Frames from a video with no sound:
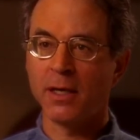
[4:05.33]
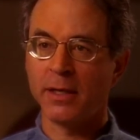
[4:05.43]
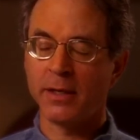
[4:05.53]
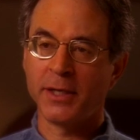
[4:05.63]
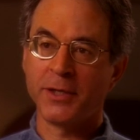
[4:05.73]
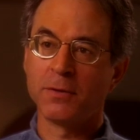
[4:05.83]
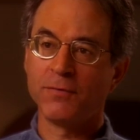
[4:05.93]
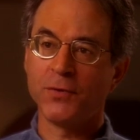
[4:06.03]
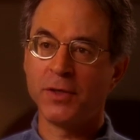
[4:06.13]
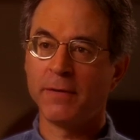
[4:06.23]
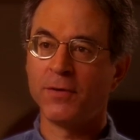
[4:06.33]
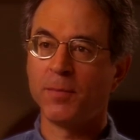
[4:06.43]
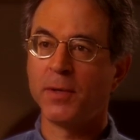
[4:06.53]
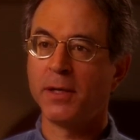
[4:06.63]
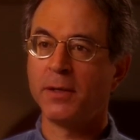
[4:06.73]
I, I interviewed
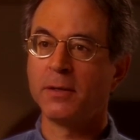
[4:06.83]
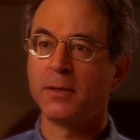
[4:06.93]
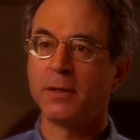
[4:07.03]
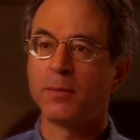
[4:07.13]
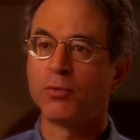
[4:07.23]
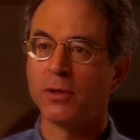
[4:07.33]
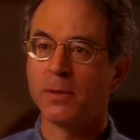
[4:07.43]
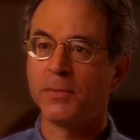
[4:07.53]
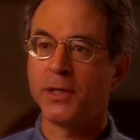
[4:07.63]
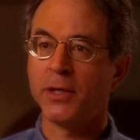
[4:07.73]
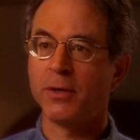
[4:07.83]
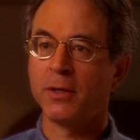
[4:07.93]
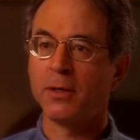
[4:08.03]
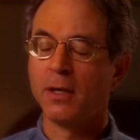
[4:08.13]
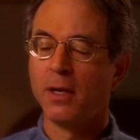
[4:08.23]
everybody in a
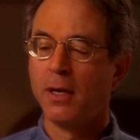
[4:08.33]
preliminary